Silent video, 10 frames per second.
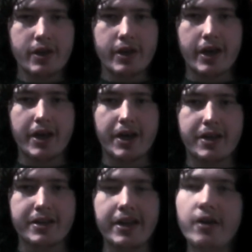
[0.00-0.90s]

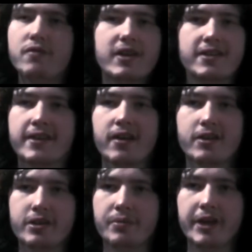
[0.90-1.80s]
Because they don't look
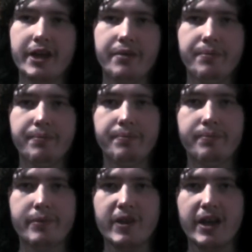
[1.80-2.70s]
scary to me.
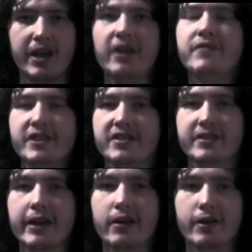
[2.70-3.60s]
And I've seen
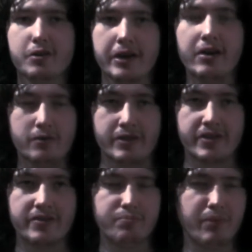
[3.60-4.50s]
scarier ghosts,
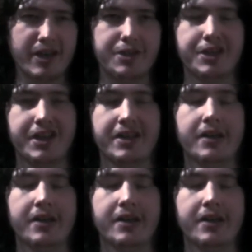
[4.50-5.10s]
mind you.